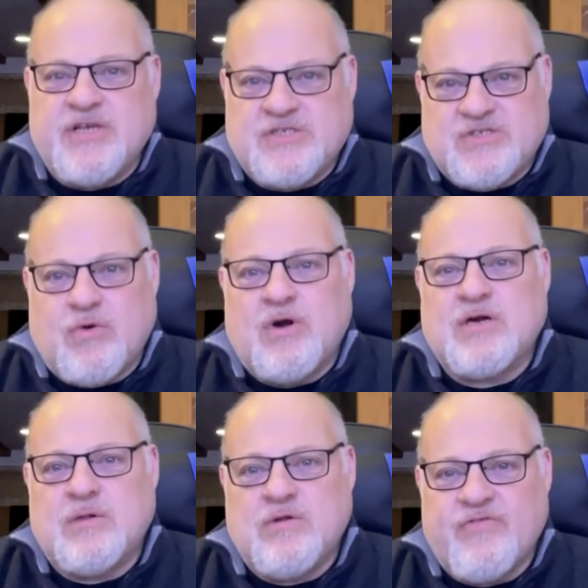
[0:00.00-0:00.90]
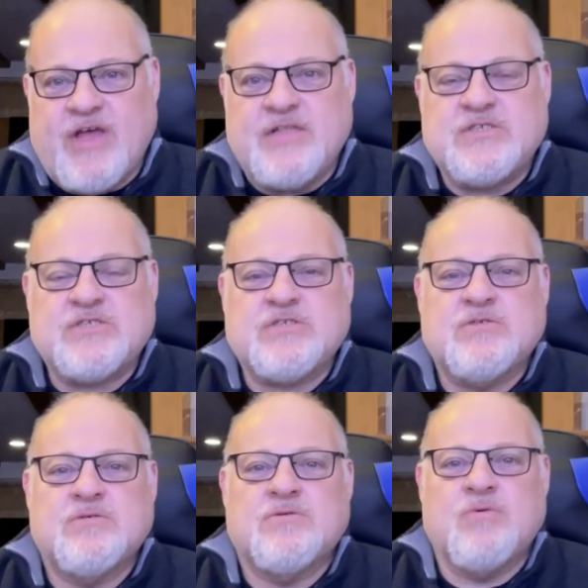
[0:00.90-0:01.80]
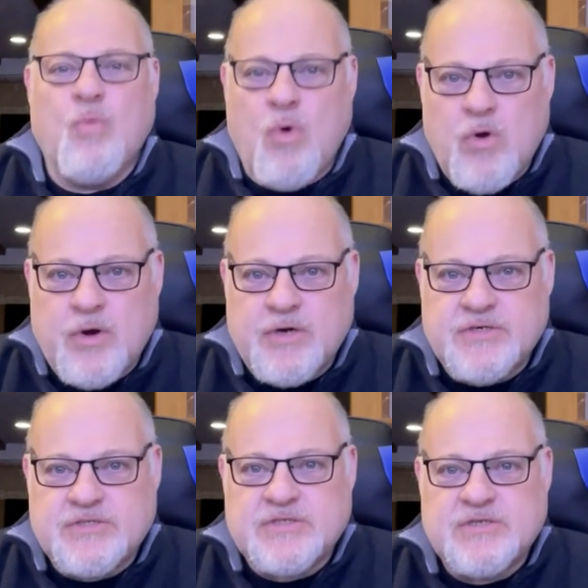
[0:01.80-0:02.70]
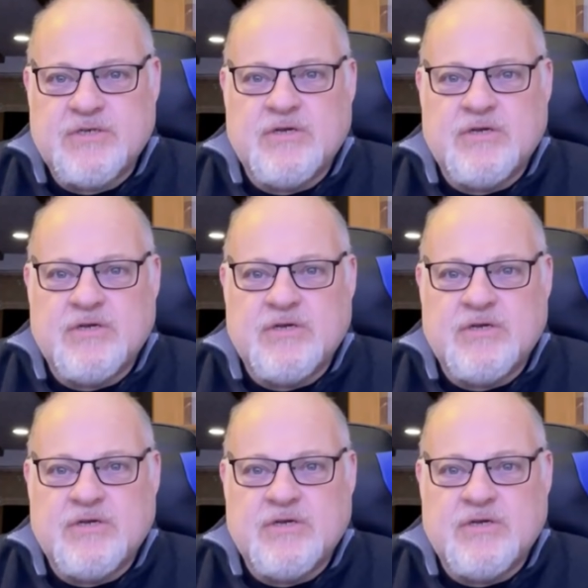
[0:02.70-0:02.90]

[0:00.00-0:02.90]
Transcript: historical events, wars,